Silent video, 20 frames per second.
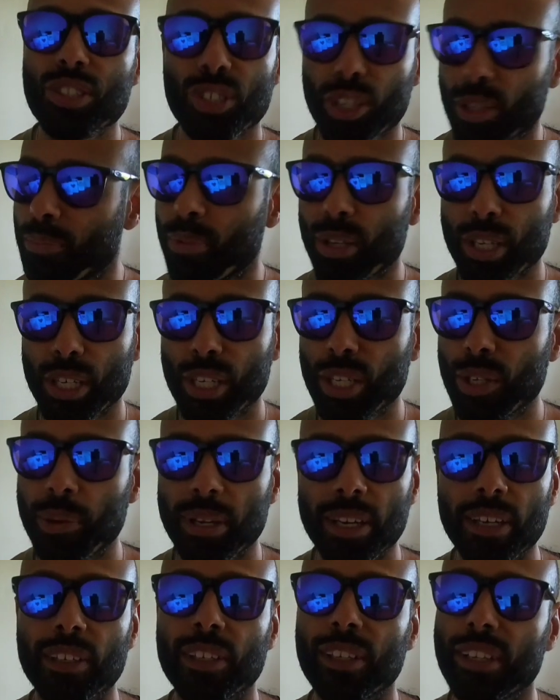should put you
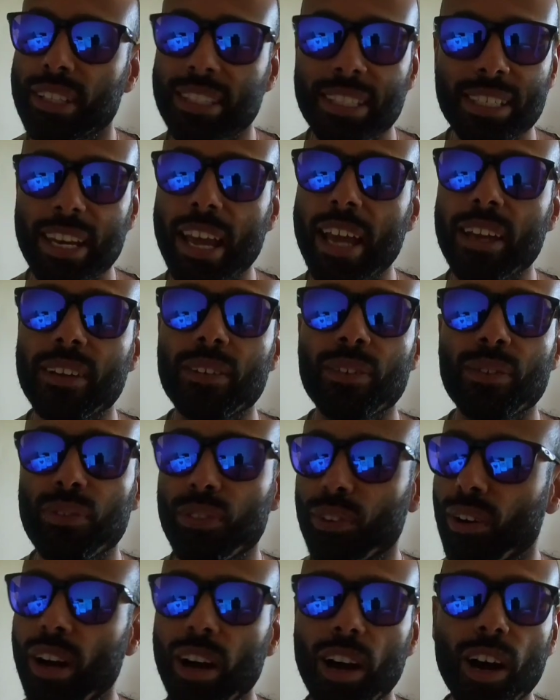in good stead
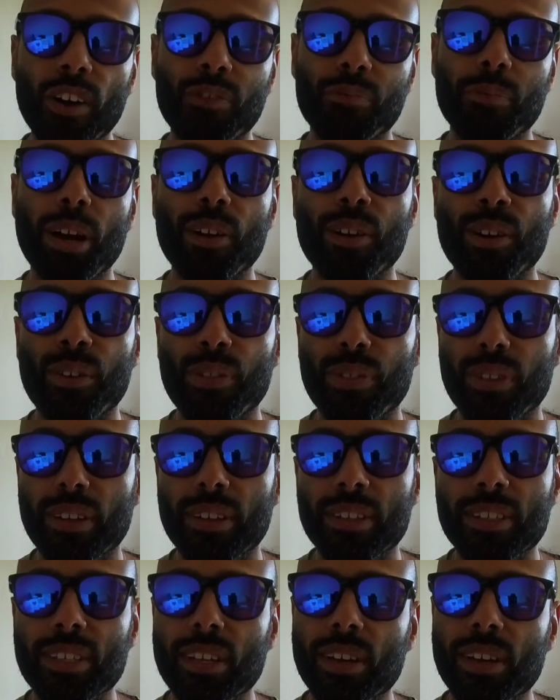for a half marathon.